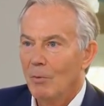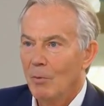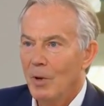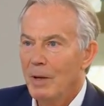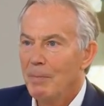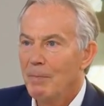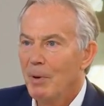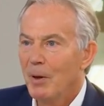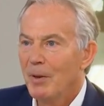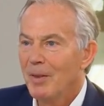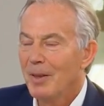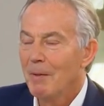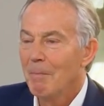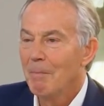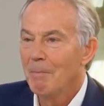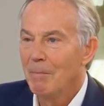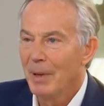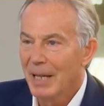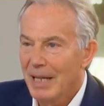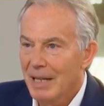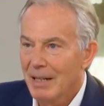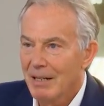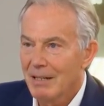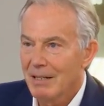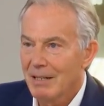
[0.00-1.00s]
We put the
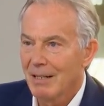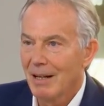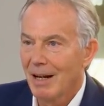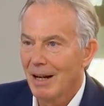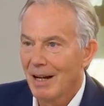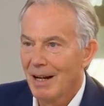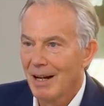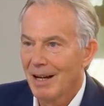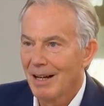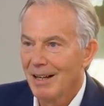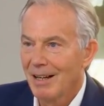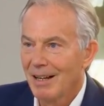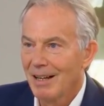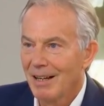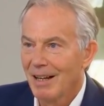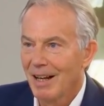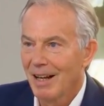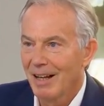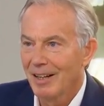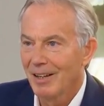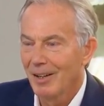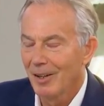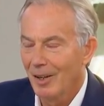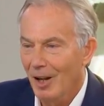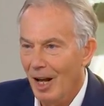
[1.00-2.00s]
biggest
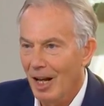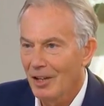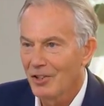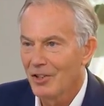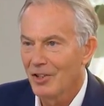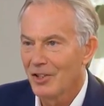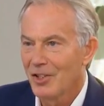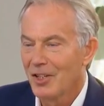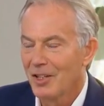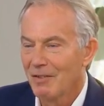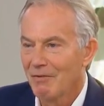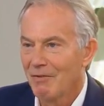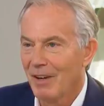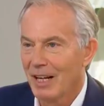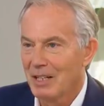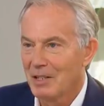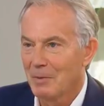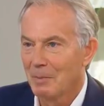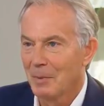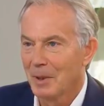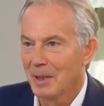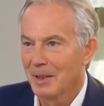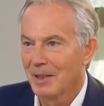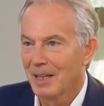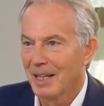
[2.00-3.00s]
and largest
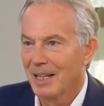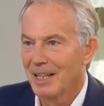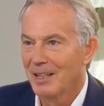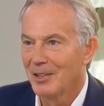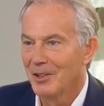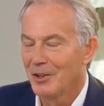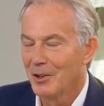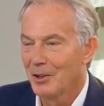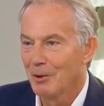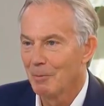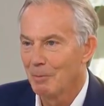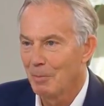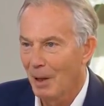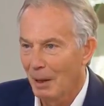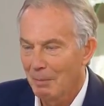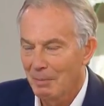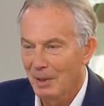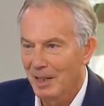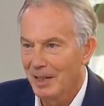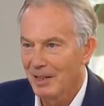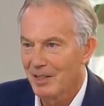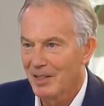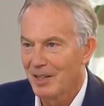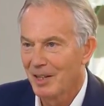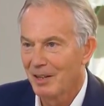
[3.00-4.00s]
investment into
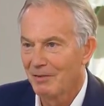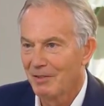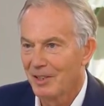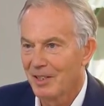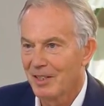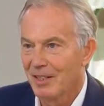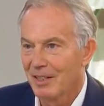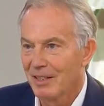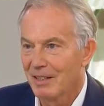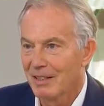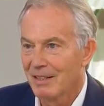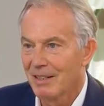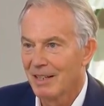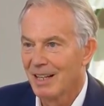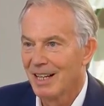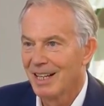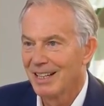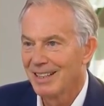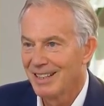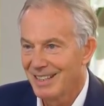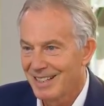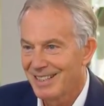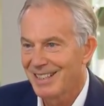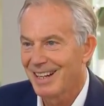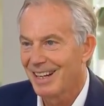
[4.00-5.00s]
public services
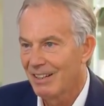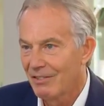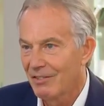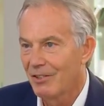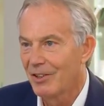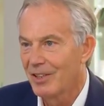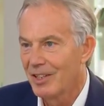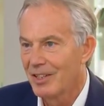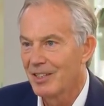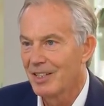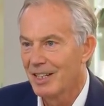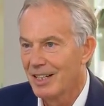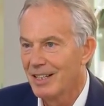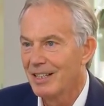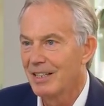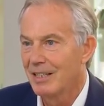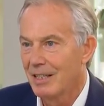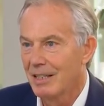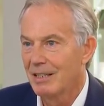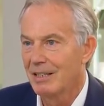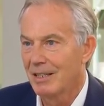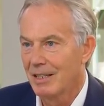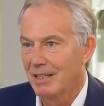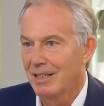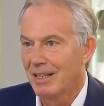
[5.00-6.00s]
this country had seen
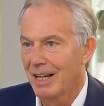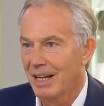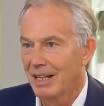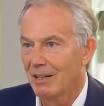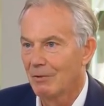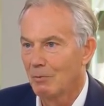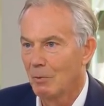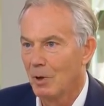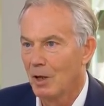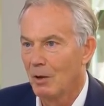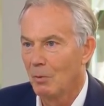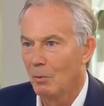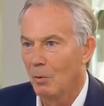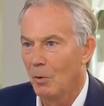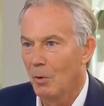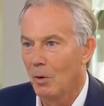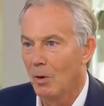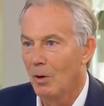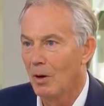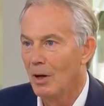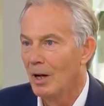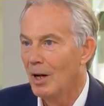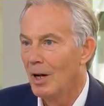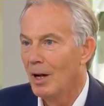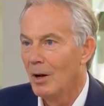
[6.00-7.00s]
since the Second World
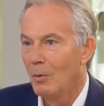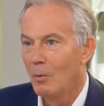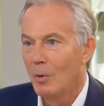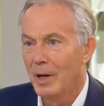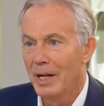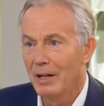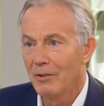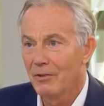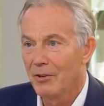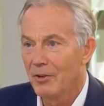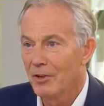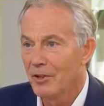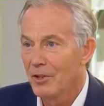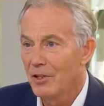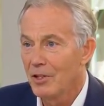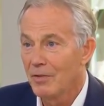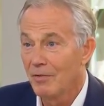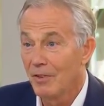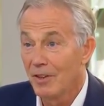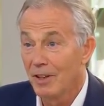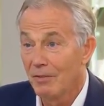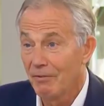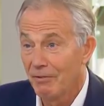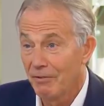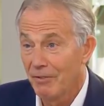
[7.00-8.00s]
War. We
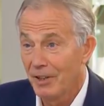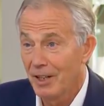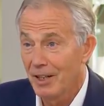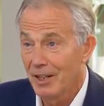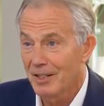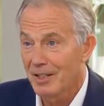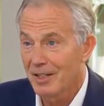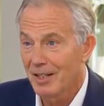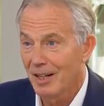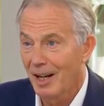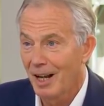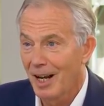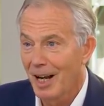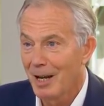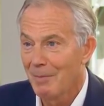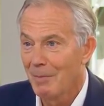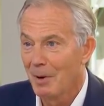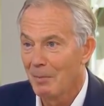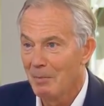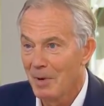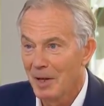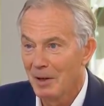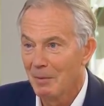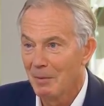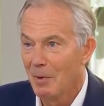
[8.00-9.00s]
introduced for the first time
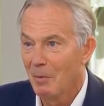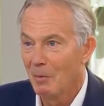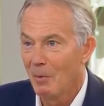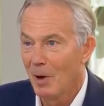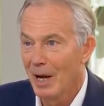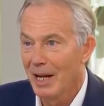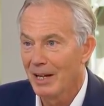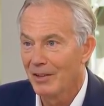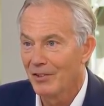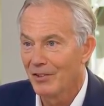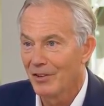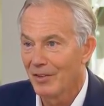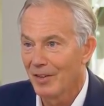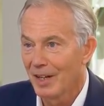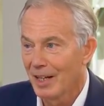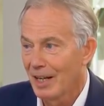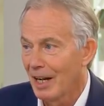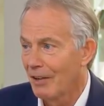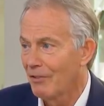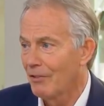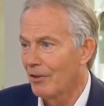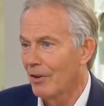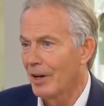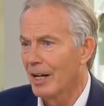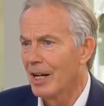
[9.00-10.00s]
a minimum wage in the
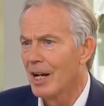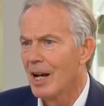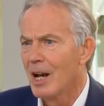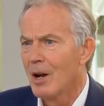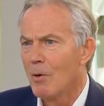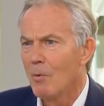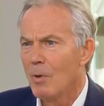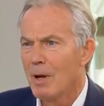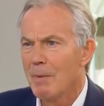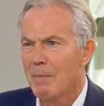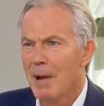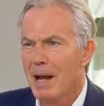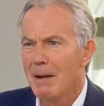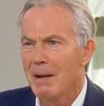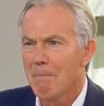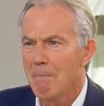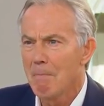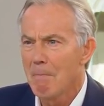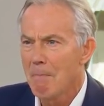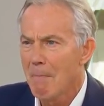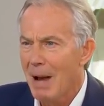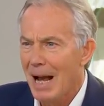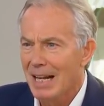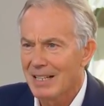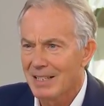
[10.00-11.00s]
country. We
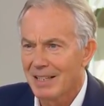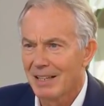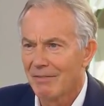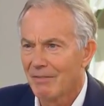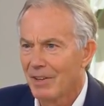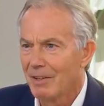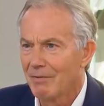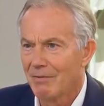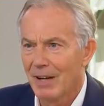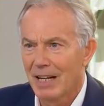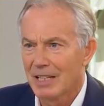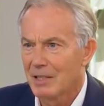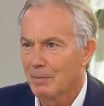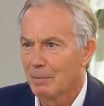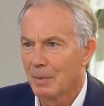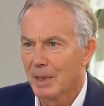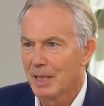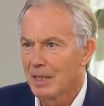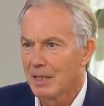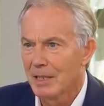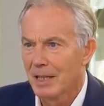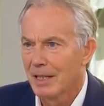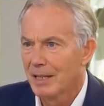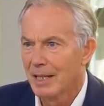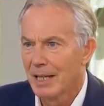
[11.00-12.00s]
made massive
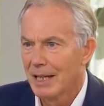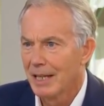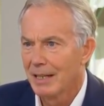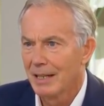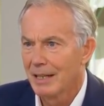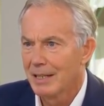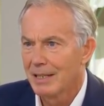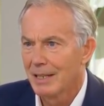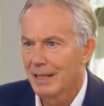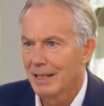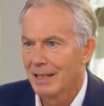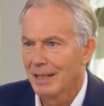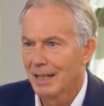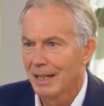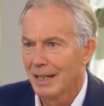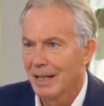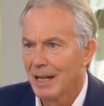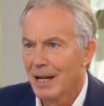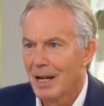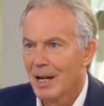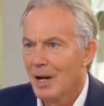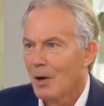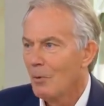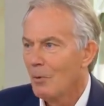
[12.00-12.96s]
investments in the inner city.